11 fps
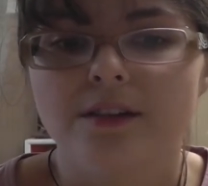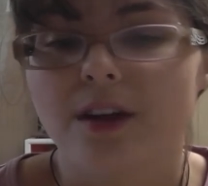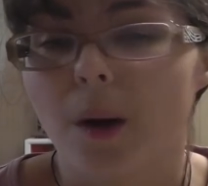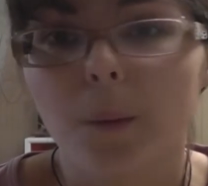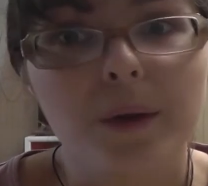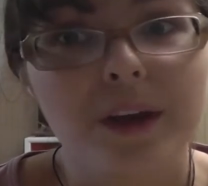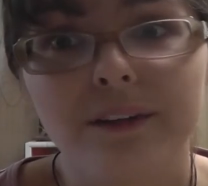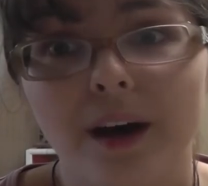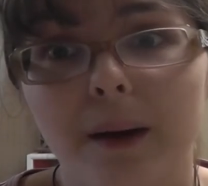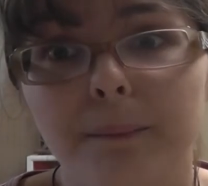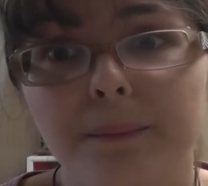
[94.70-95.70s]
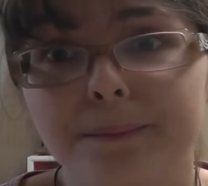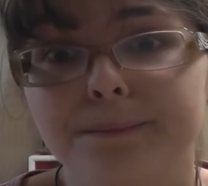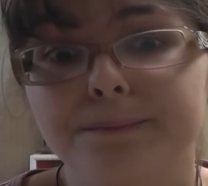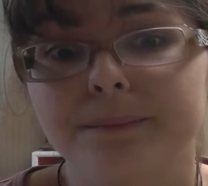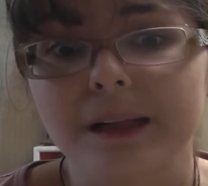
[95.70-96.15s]
Don't give up,
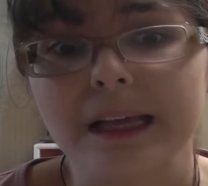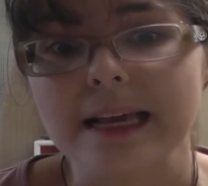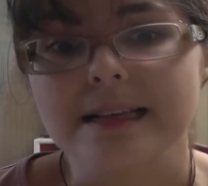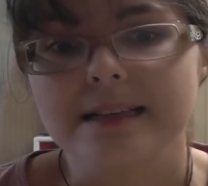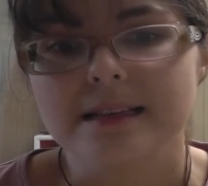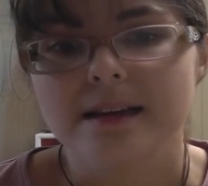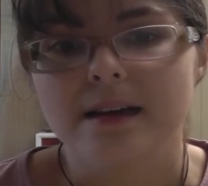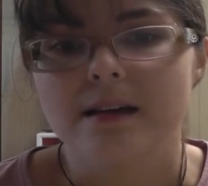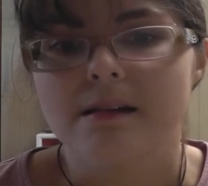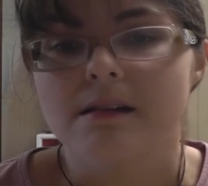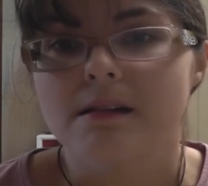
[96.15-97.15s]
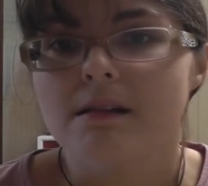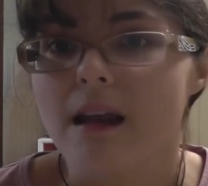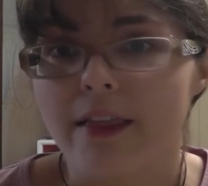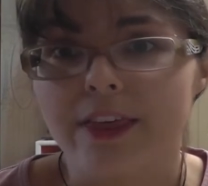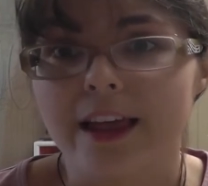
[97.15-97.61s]
please.
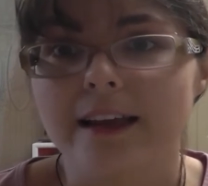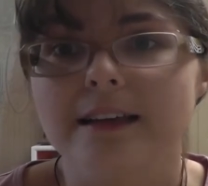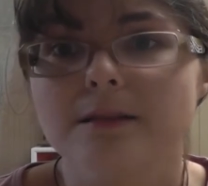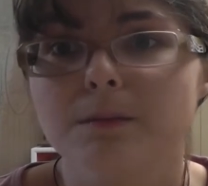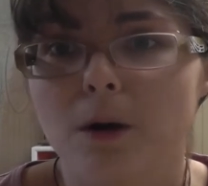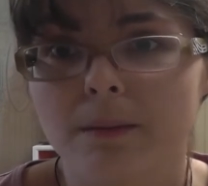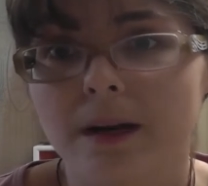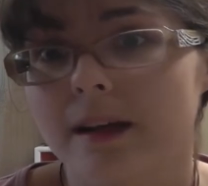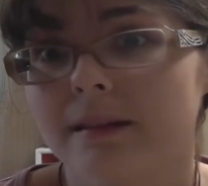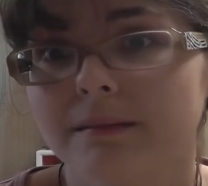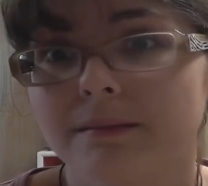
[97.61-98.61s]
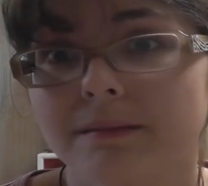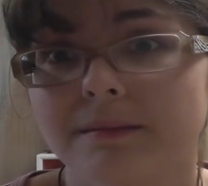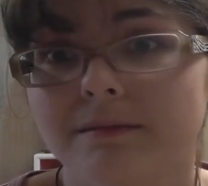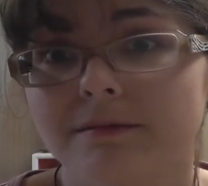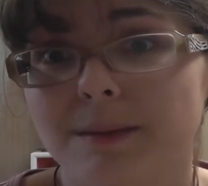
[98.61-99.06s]
Nothing is permanent.
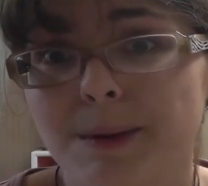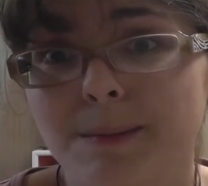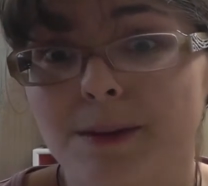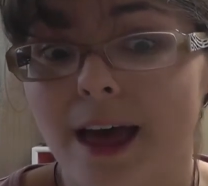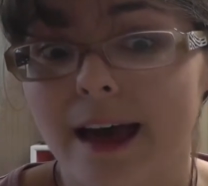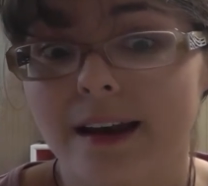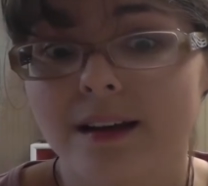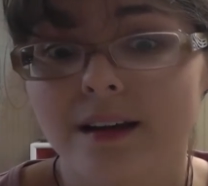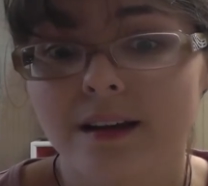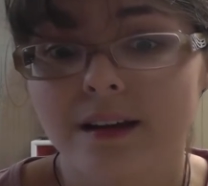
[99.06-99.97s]
Remember that.